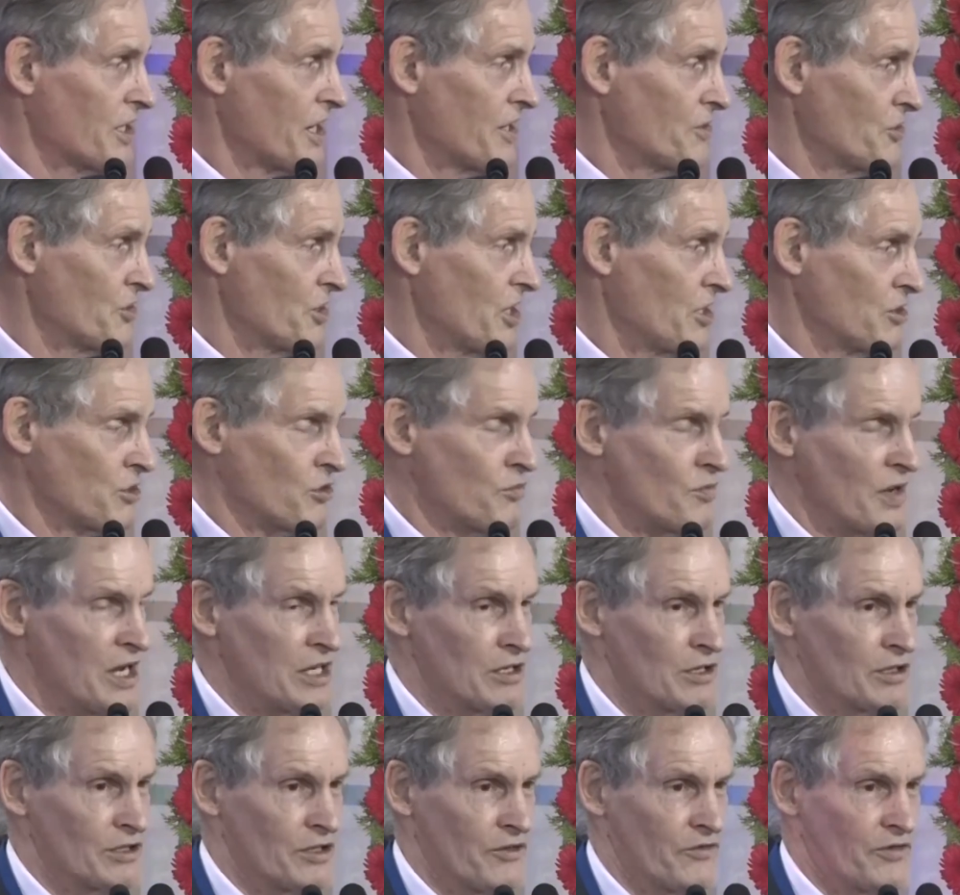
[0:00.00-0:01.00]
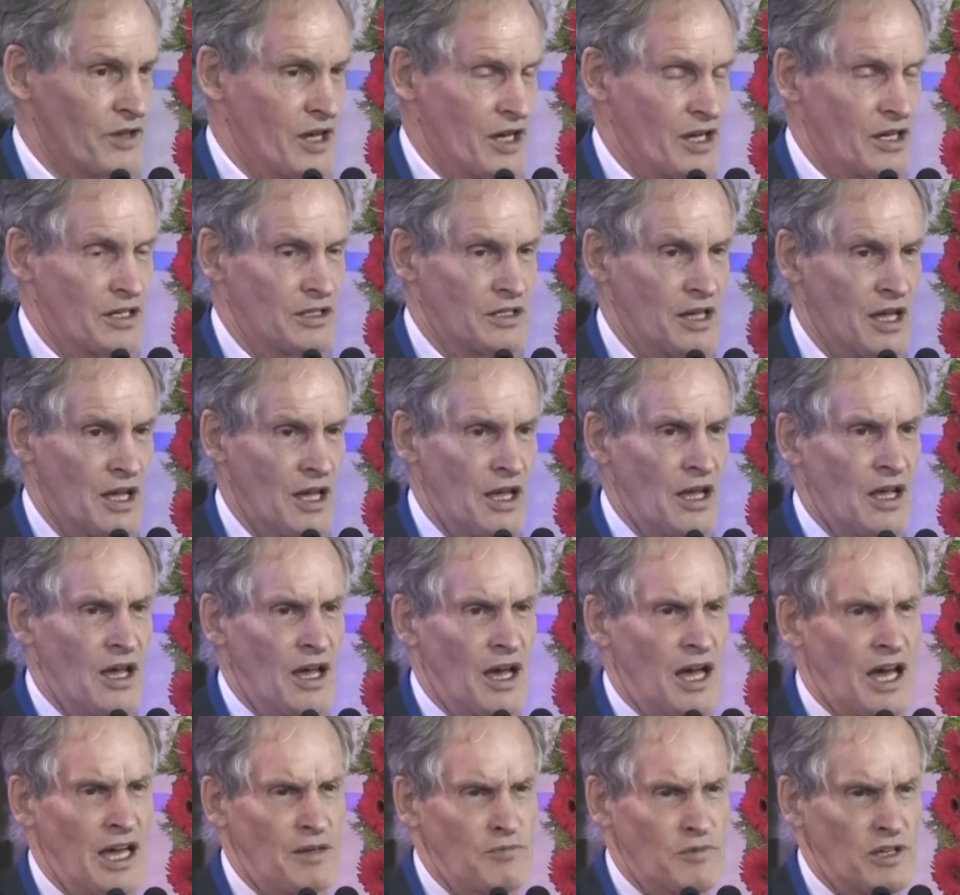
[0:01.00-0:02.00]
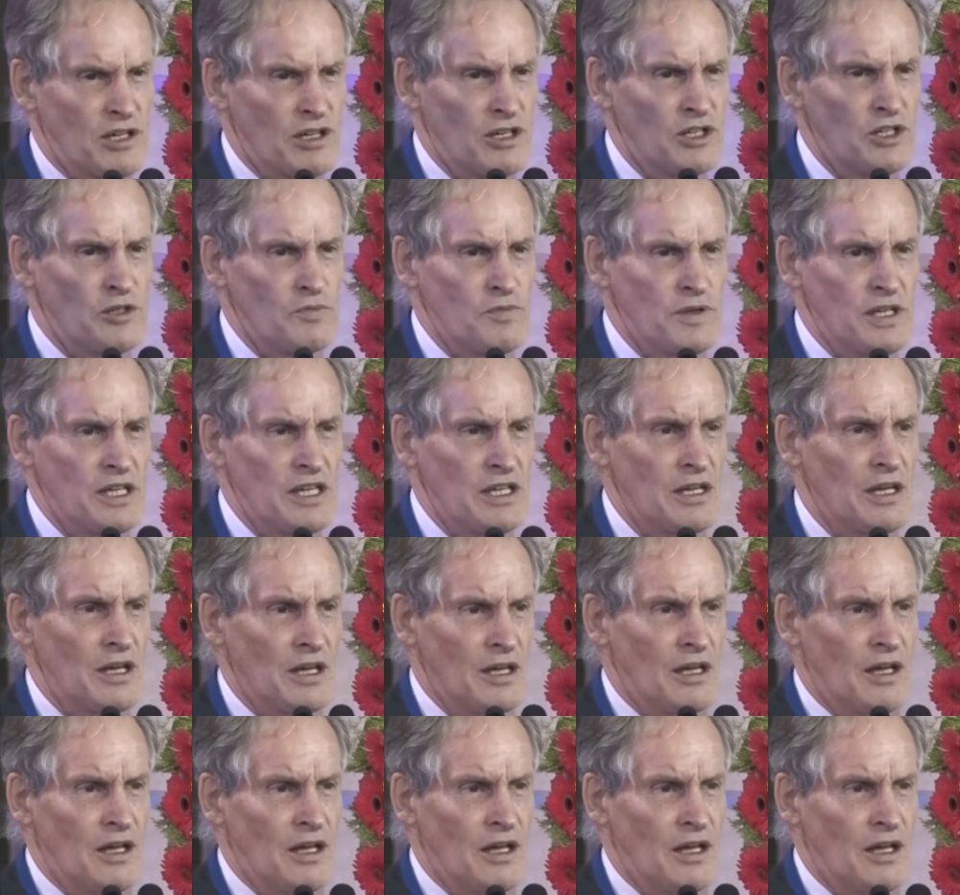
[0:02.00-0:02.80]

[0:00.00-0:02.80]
I said you may not have heard. I'm going to be